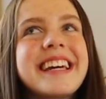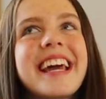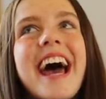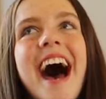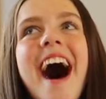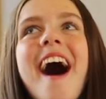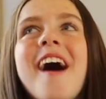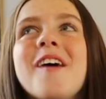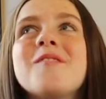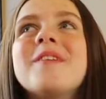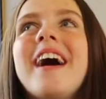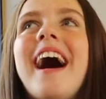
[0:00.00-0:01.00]
like,
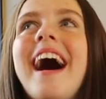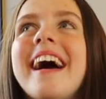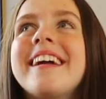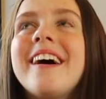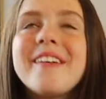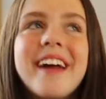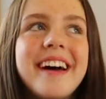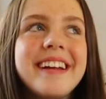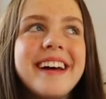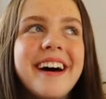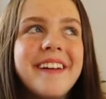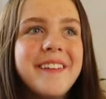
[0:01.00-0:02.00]
I know
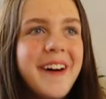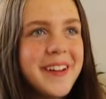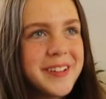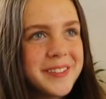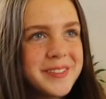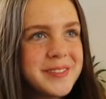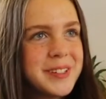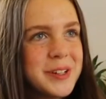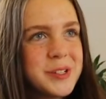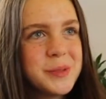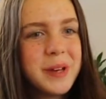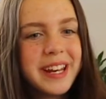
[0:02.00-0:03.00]
that a lot of
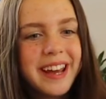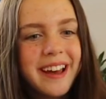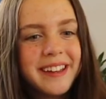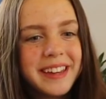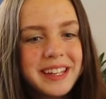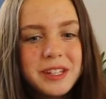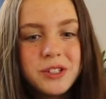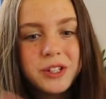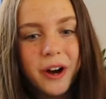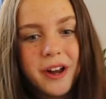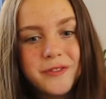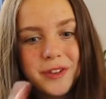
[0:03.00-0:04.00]
social media, like you
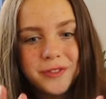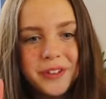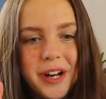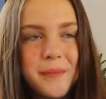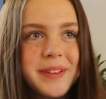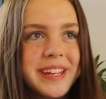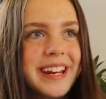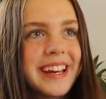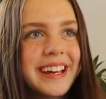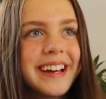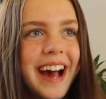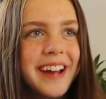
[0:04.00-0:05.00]
start it for fun, but then it
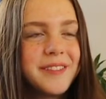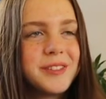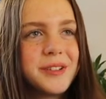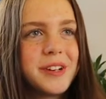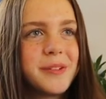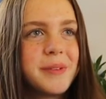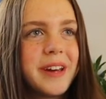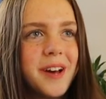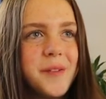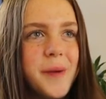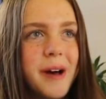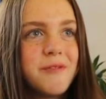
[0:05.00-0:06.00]
can kind of sort of
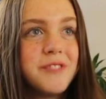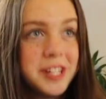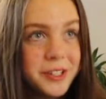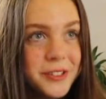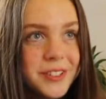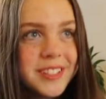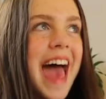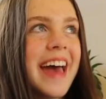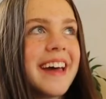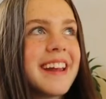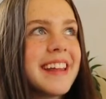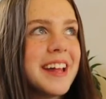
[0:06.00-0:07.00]
become about views.
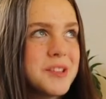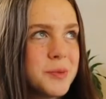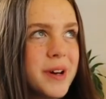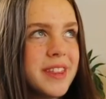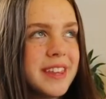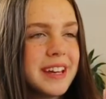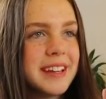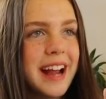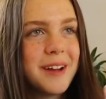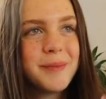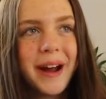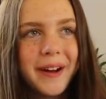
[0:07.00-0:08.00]
And that's one thing that
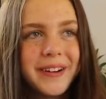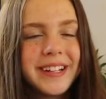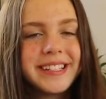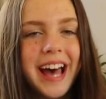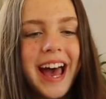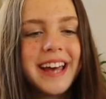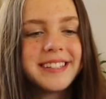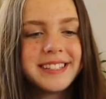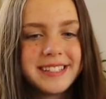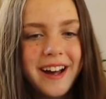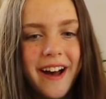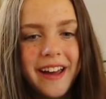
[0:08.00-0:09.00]
I prioritize.
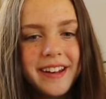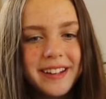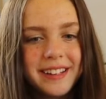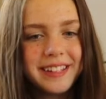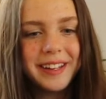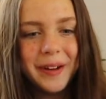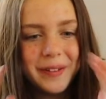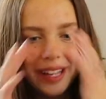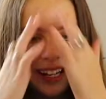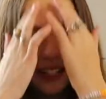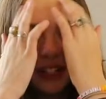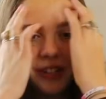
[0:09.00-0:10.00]
It's not, you know,
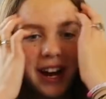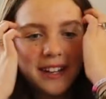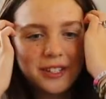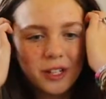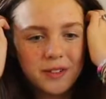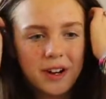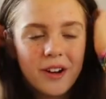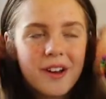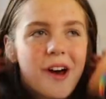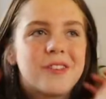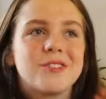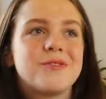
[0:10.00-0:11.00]
getting stressed over, oh
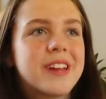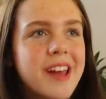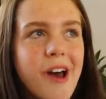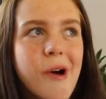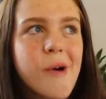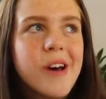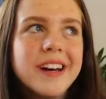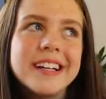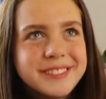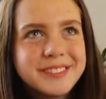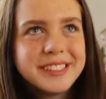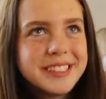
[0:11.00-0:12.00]
no, this video
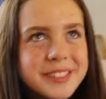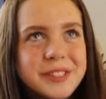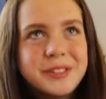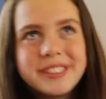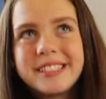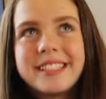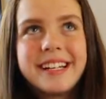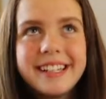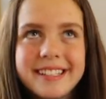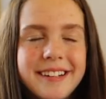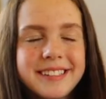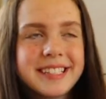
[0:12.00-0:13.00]
didn't do as good
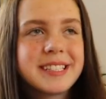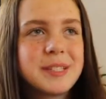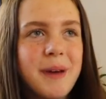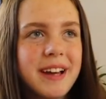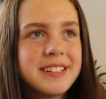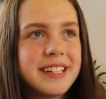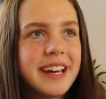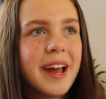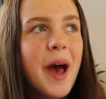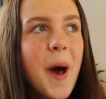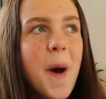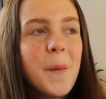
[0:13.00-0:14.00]
as I was expecting.
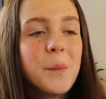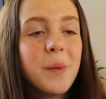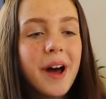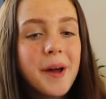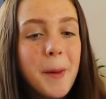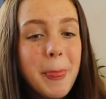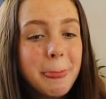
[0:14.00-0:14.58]
But